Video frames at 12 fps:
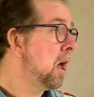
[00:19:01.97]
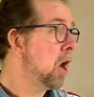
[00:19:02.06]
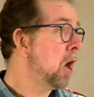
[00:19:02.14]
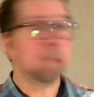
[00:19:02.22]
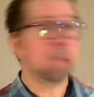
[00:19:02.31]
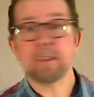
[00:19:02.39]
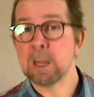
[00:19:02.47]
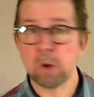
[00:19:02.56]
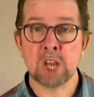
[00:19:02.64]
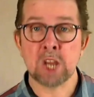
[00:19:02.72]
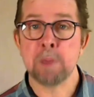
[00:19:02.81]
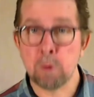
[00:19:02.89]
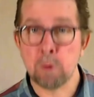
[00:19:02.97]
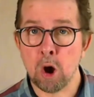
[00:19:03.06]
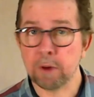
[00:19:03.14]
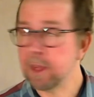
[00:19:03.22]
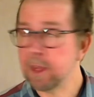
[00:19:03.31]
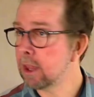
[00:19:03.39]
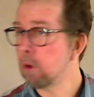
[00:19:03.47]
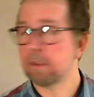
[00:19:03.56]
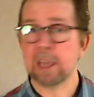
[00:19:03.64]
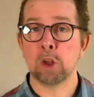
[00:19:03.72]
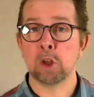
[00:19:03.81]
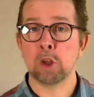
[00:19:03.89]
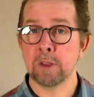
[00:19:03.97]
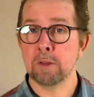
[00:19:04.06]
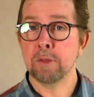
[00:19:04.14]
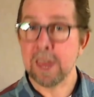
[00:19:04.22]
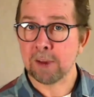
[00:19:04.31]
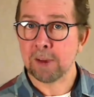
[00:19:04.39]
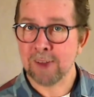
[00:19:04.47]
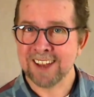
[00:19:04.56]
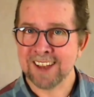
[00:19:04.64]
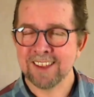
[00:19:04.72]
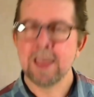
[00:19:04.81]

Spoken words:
Obviously, we're going to be wrong. Things always take longer than you think, right?